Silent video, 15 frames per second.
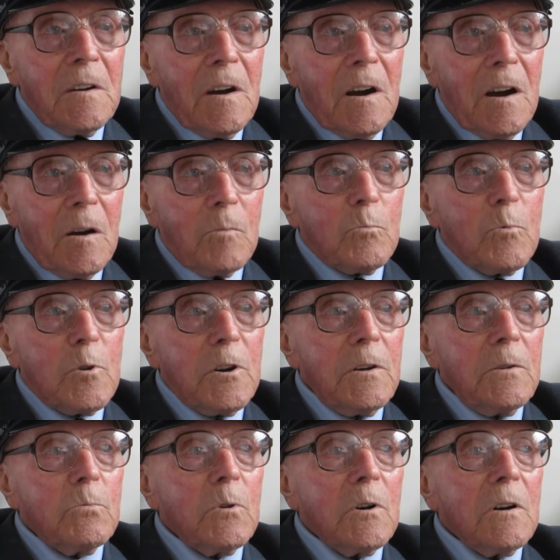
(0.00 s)
and
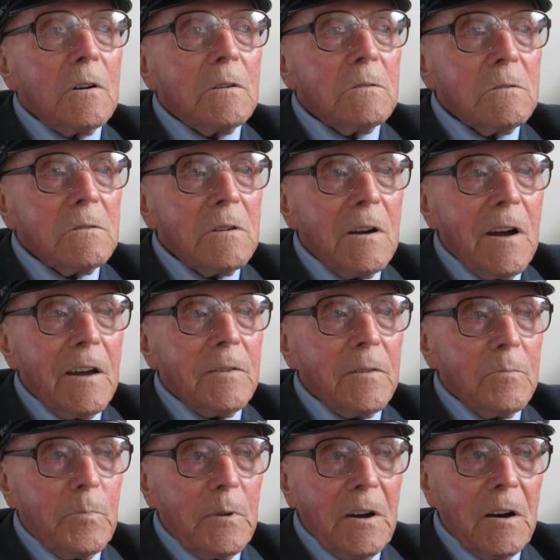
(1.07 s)
we had
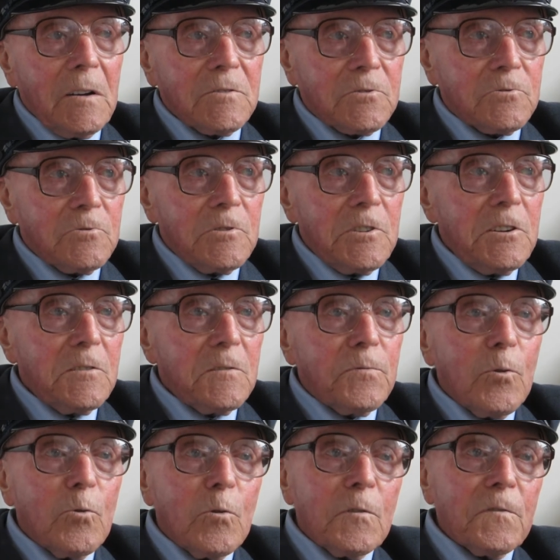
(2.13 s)
about 3 to
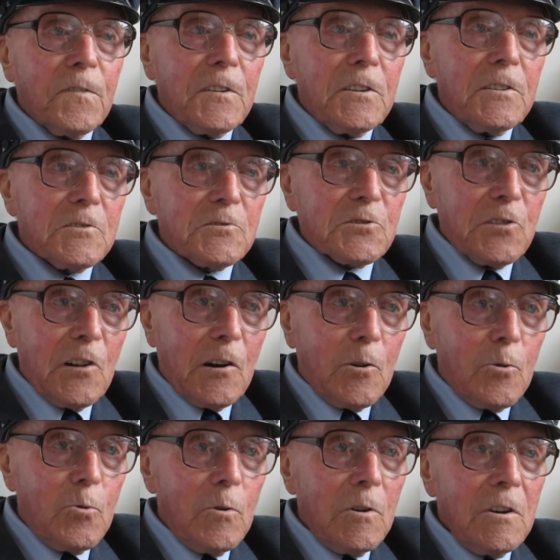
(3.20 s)
4 feet of
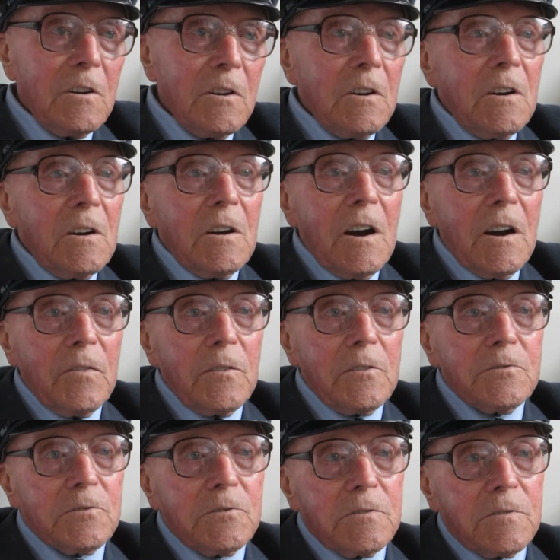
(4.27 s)
snow, and
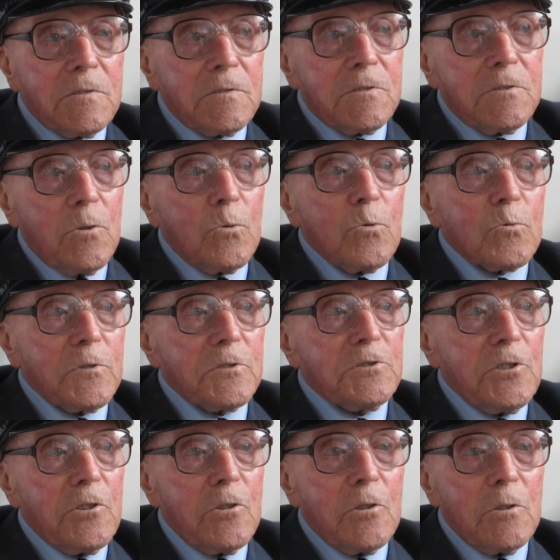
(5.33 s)
all
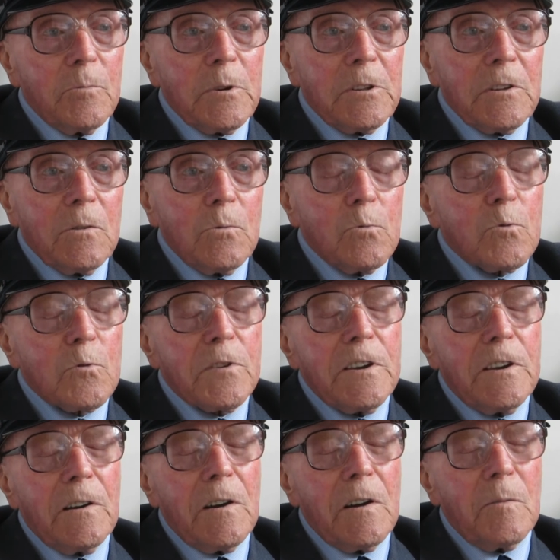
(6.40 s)

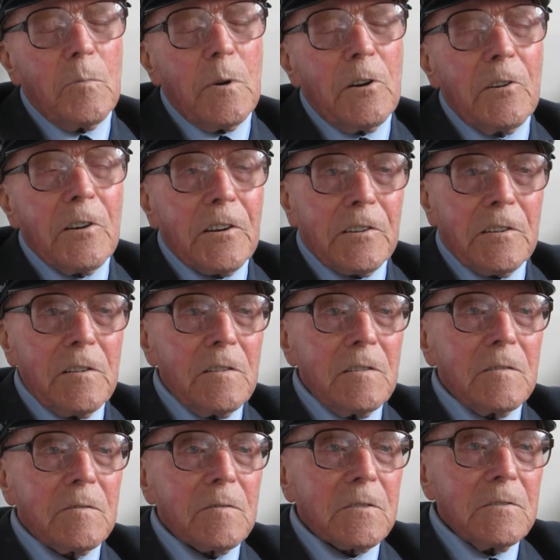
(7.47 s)
the
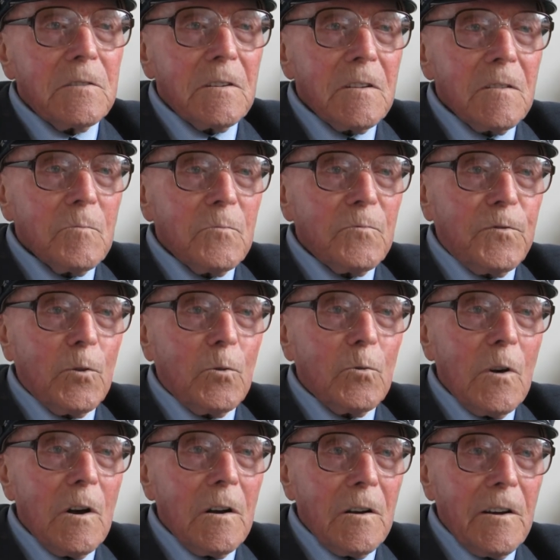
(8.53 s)
American
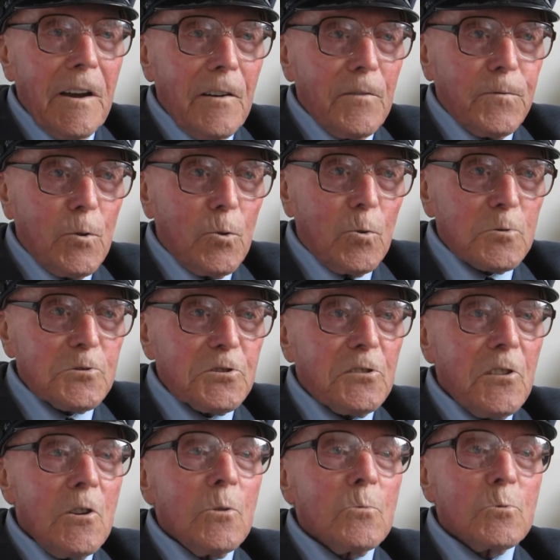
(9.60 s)
Air Force
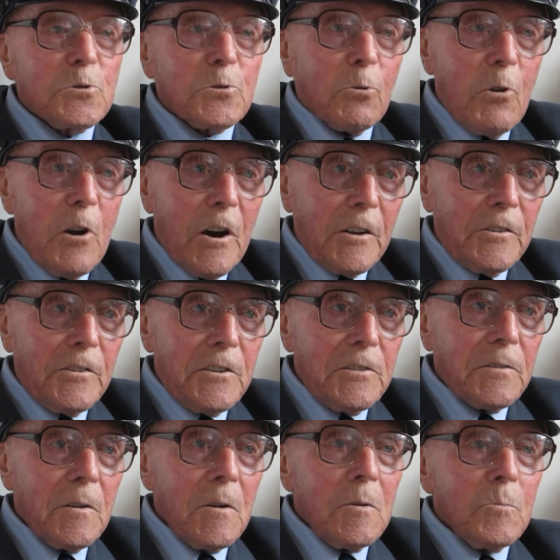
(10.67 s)
was grounded
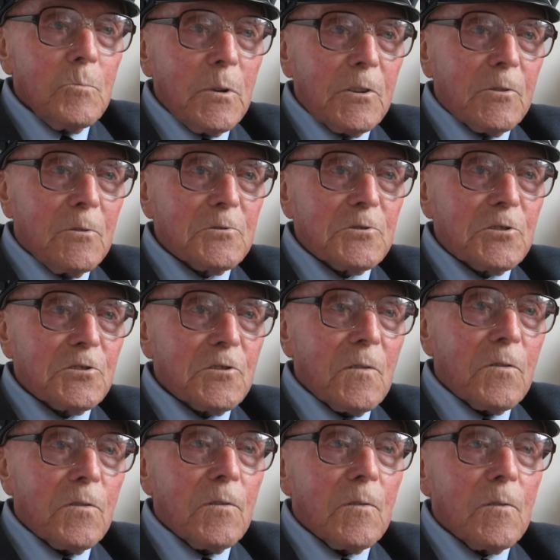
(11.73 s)
because
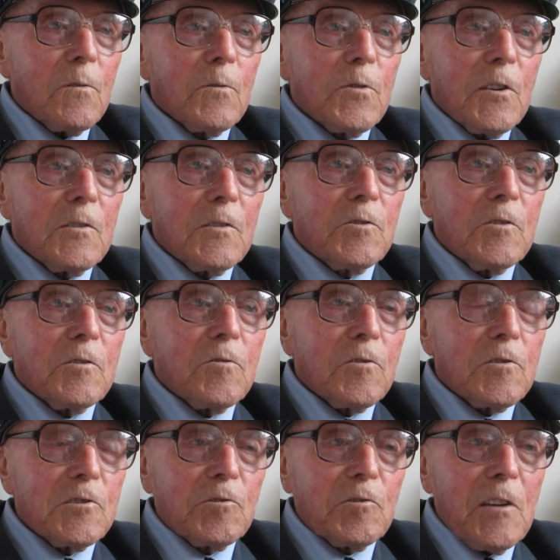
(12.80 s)
of the
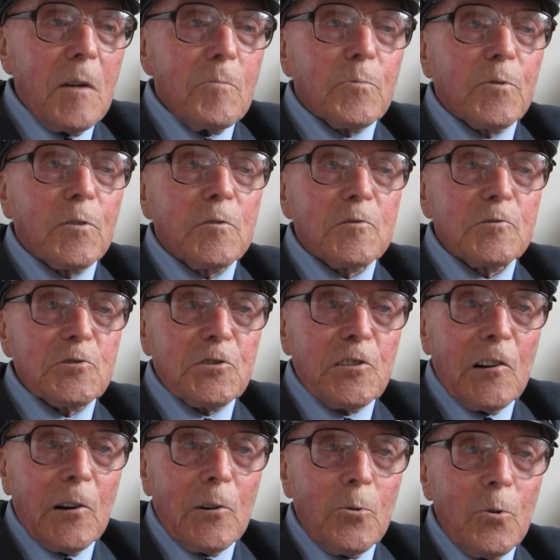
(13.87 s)
depth of the
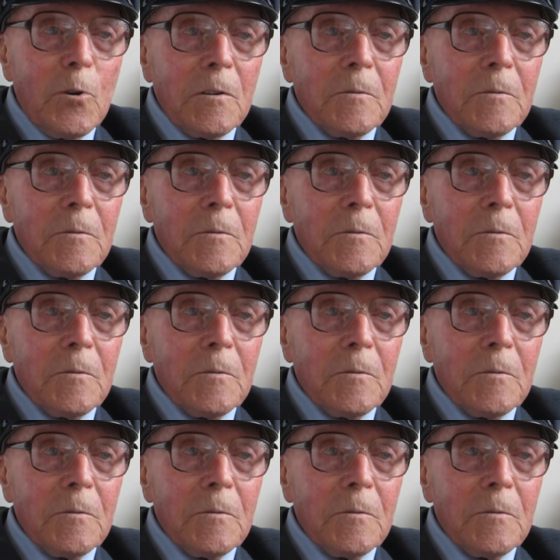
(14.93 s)
snow.